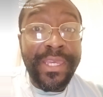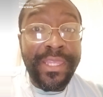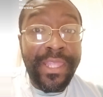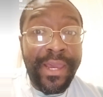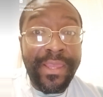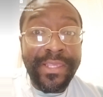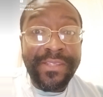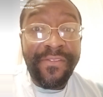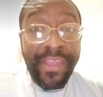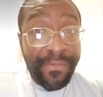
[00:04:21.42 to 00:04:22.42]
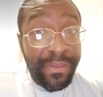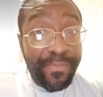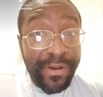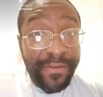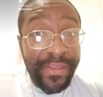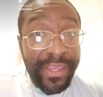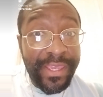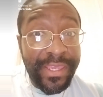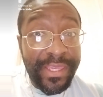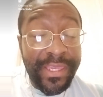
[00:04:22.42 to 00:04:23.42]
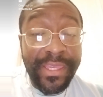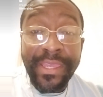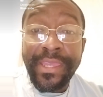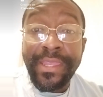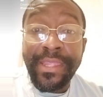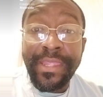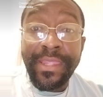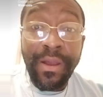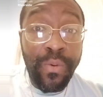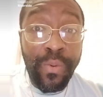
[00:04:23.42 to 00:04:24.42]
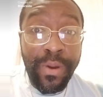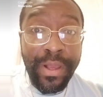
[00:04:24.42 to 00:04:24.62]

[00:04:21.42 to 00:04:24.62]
Now, is family perfect? No.